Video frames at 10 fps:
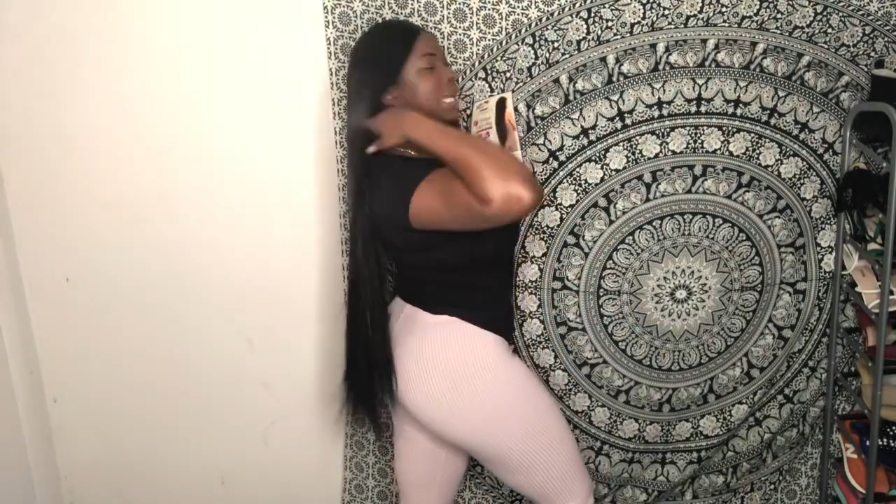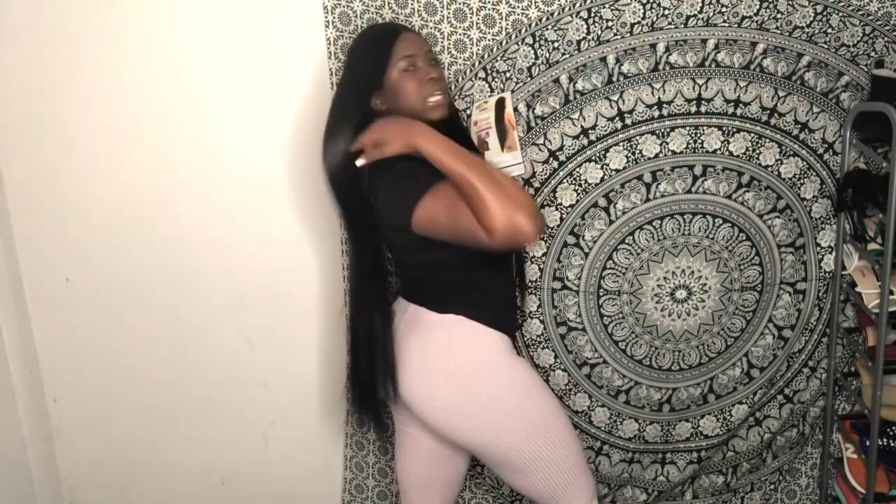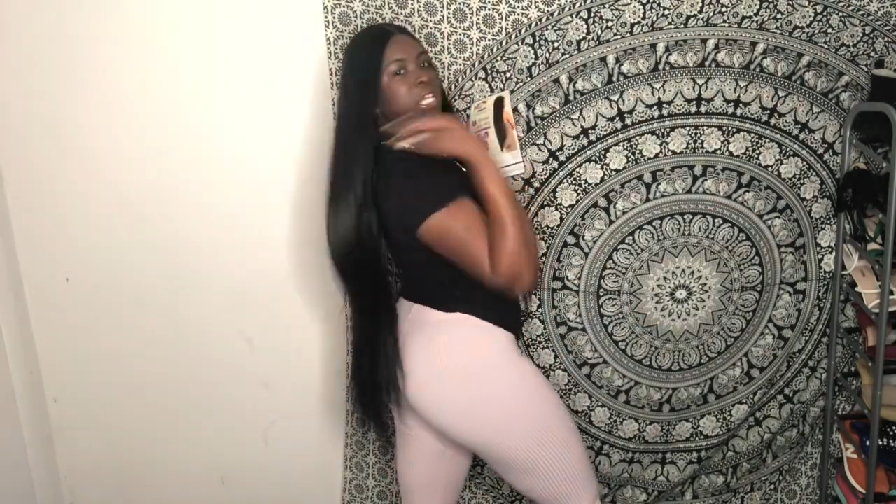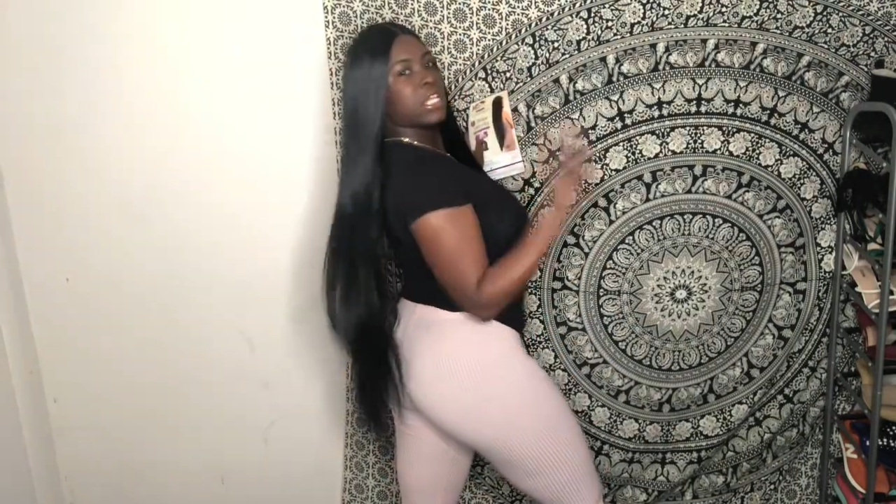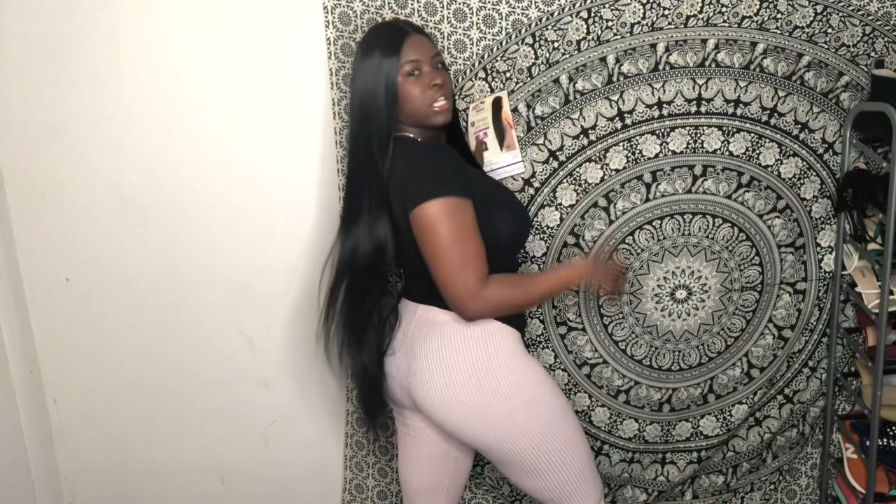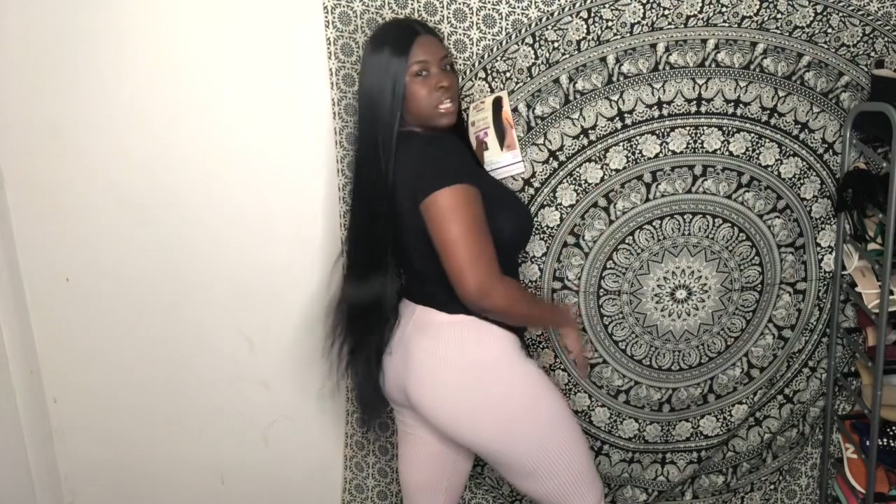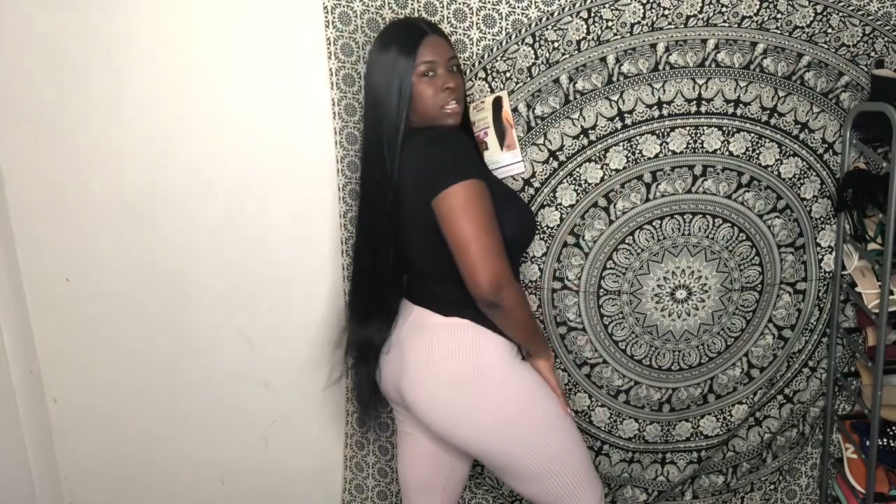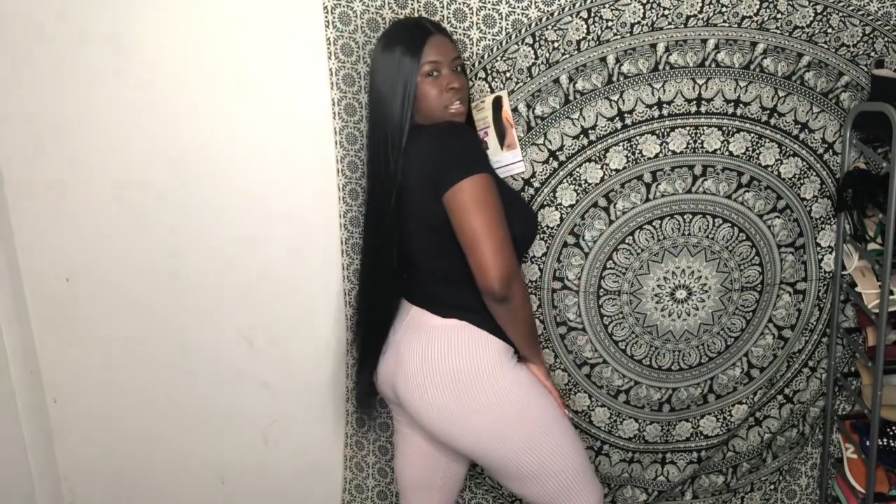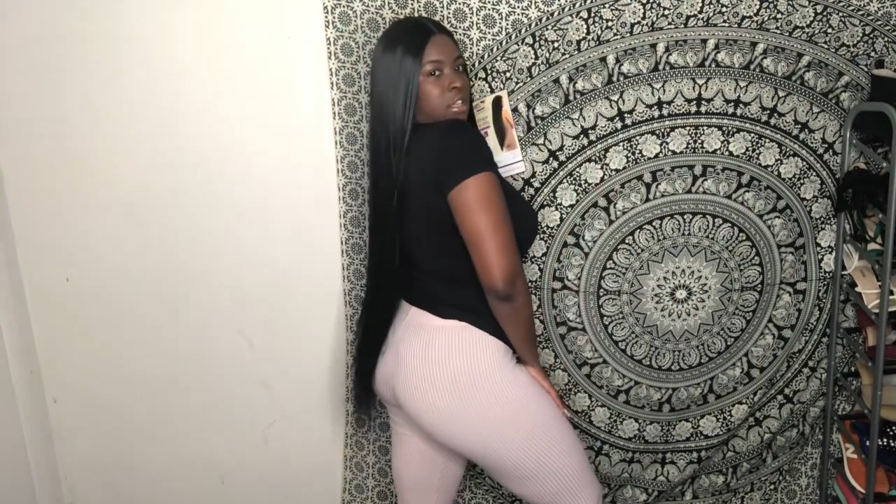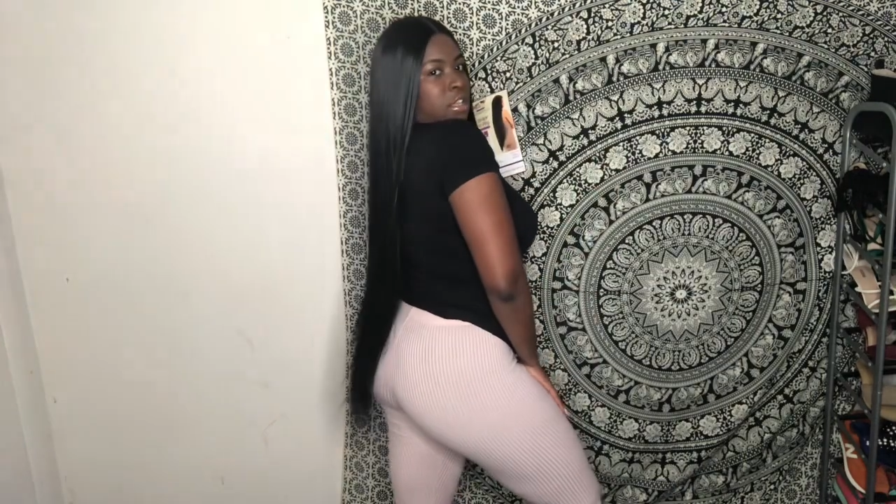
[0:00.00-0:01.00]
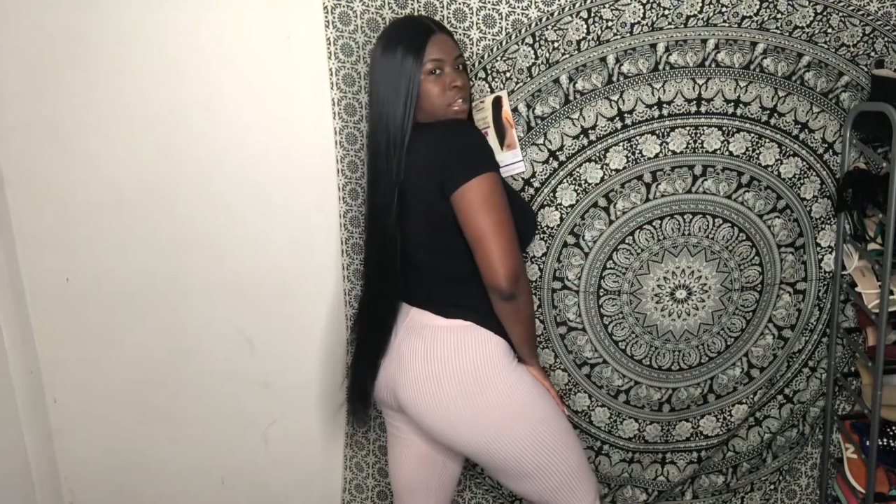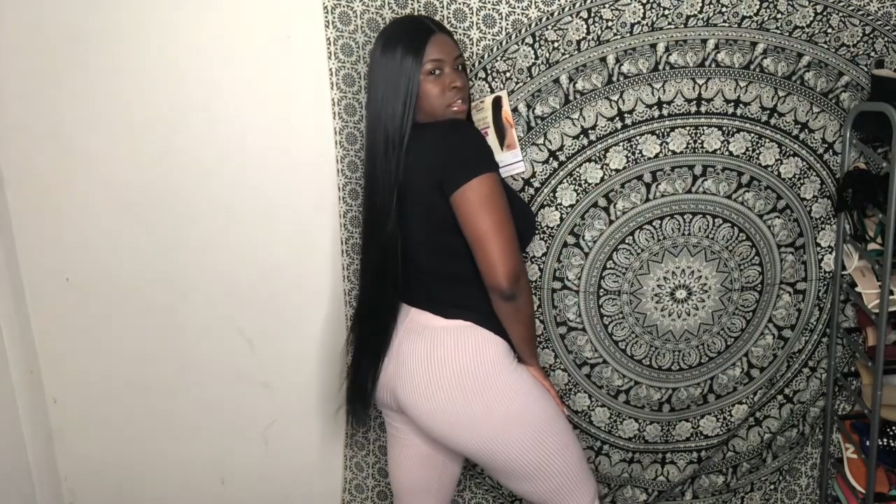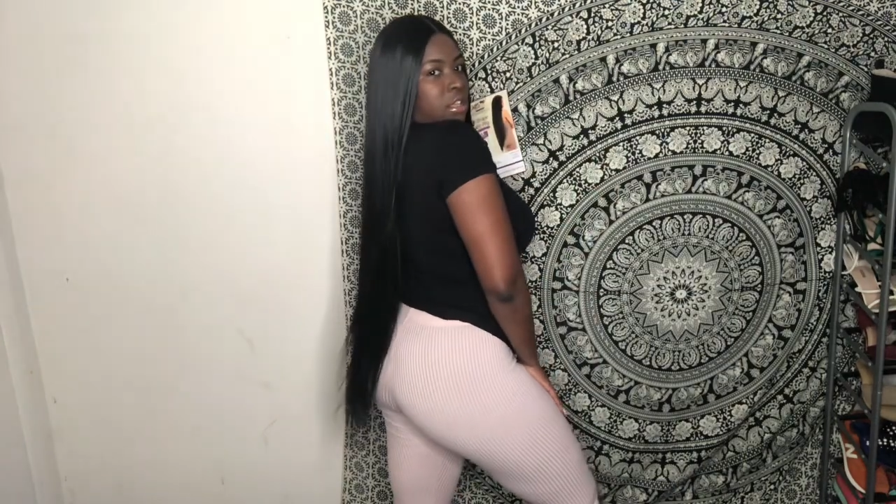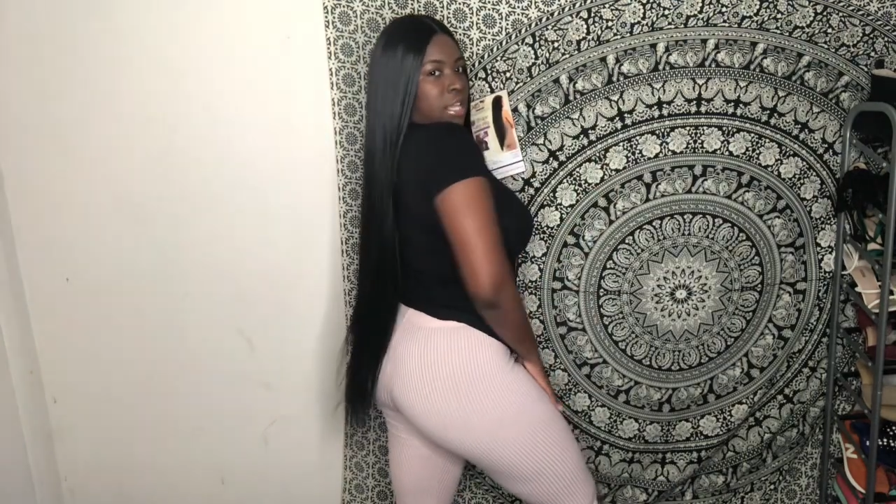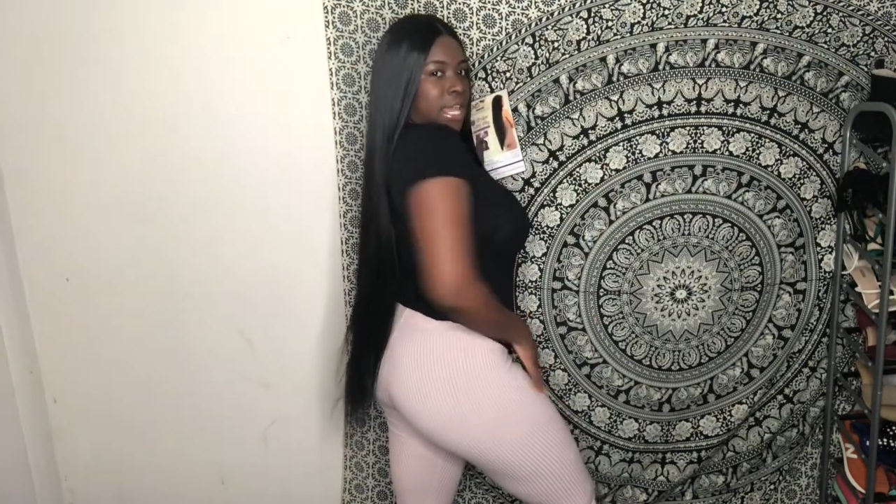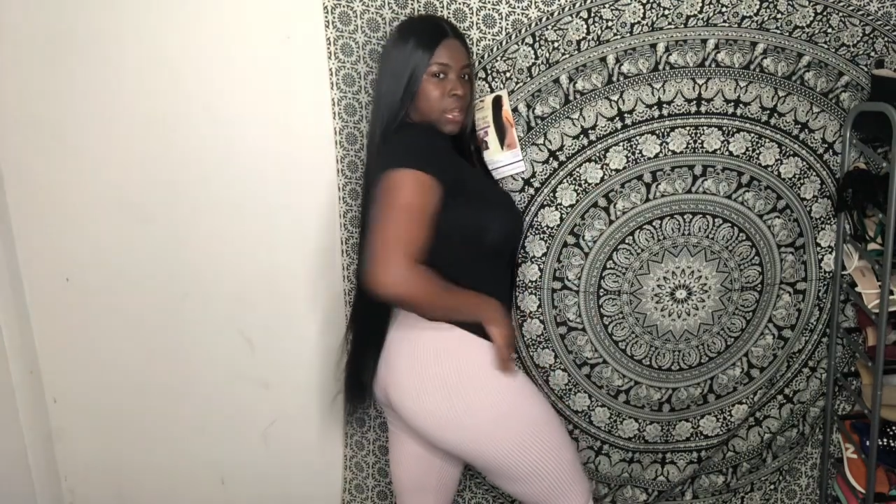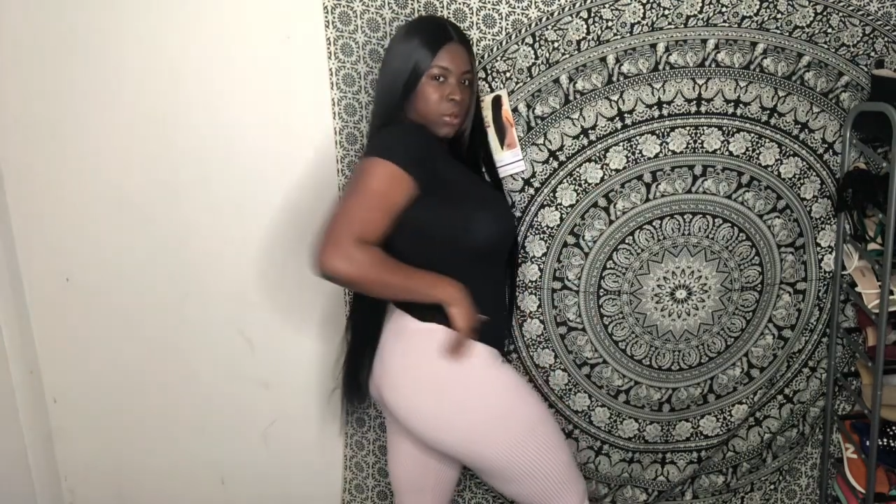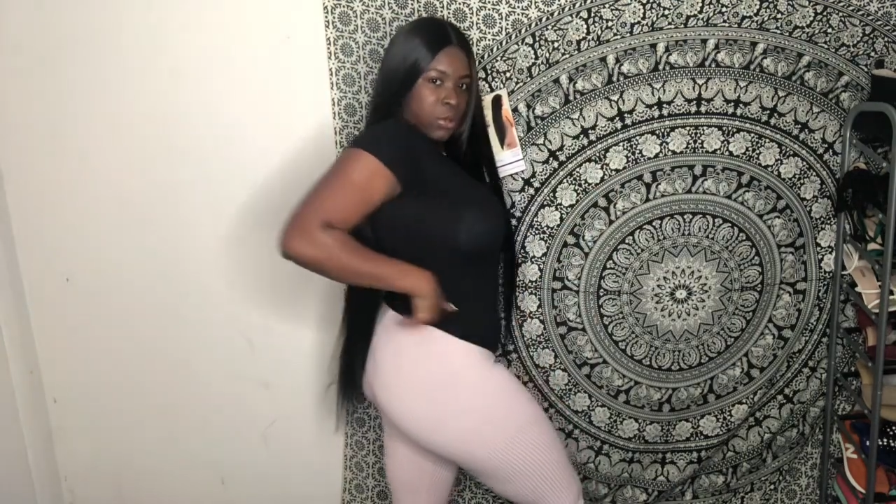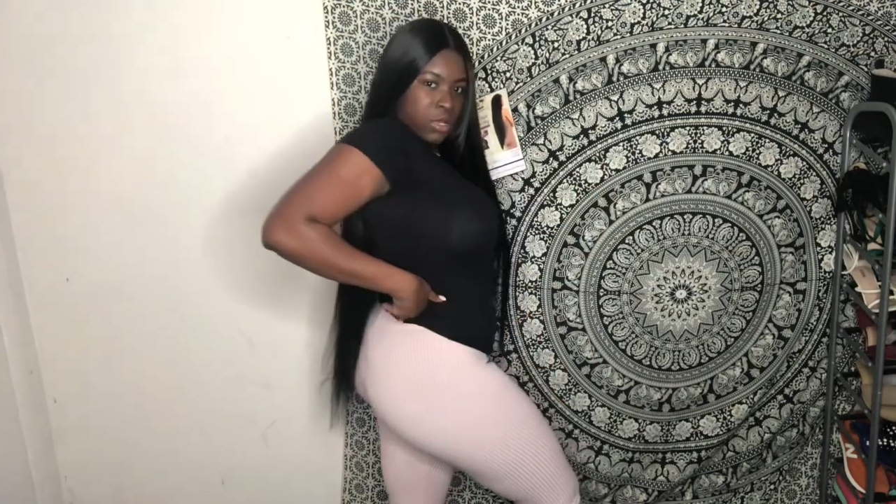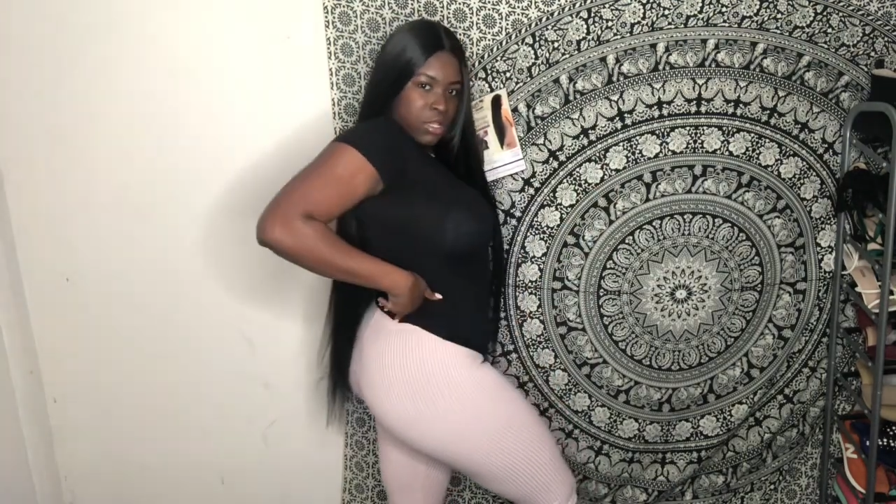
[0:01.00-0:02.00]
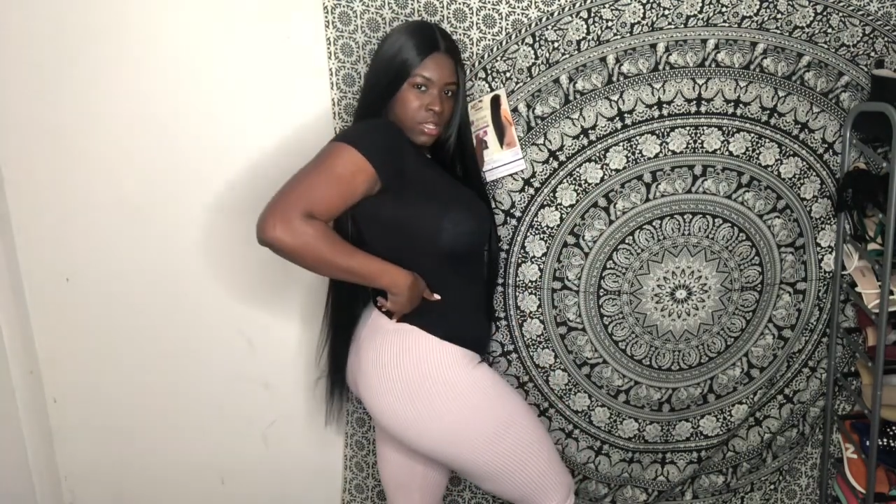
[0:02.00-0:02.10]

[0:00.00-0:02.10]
like angle.